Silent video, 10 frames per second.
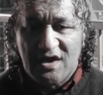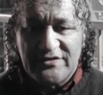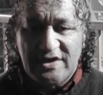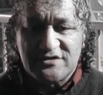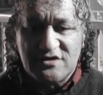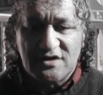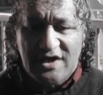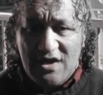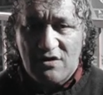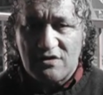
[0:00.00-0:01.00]
that you are
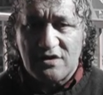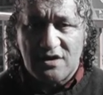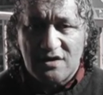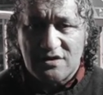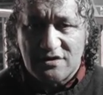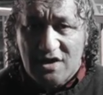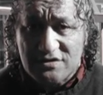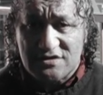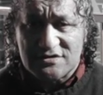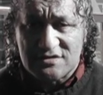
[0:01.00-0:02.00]
now on a
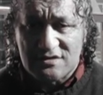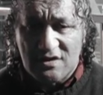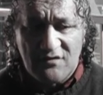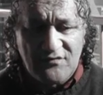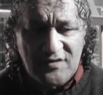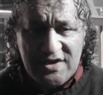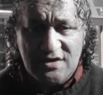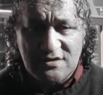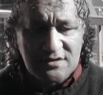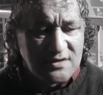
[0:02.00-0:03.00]
notice of
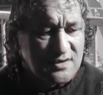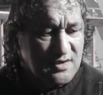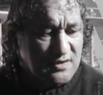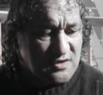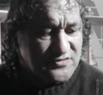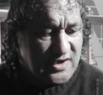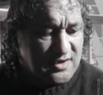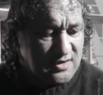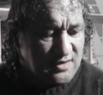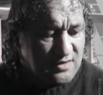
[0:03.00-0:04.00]
lien,
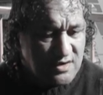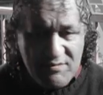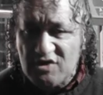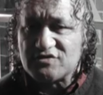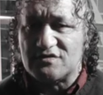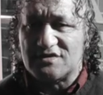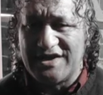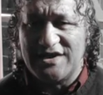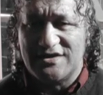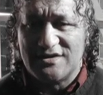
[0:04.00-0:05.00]
contract, commercial
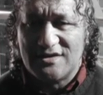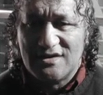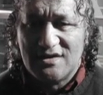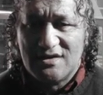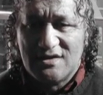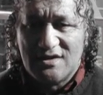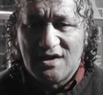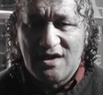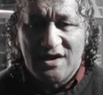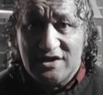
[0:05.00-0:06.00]
lien,
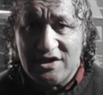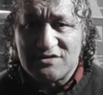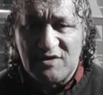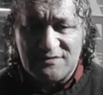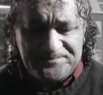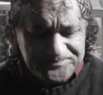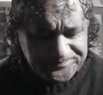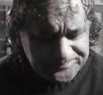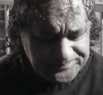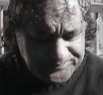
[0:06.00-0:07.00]
indictment,
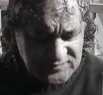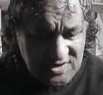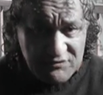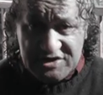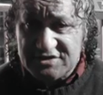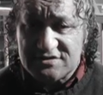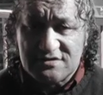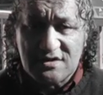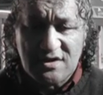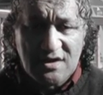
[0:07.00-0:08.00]
arrest,
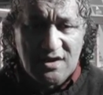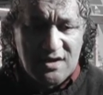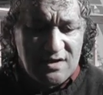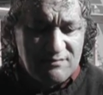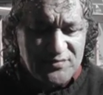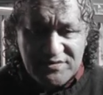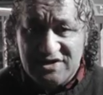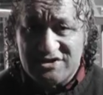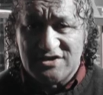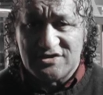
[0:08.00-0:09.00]

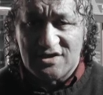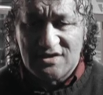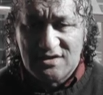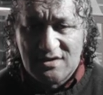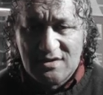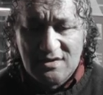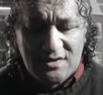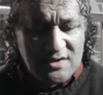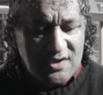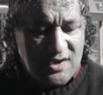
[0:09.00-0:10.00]
property seizure,
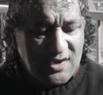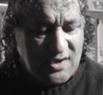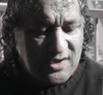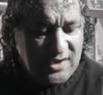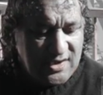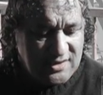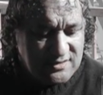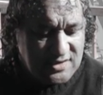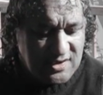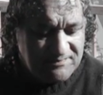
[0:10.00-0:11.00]
and